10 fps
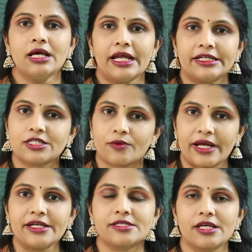And it's
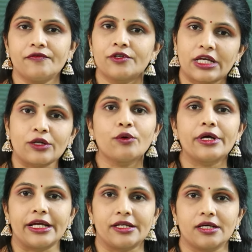quite safe. You can go
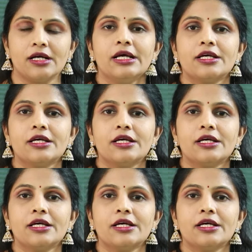ahead.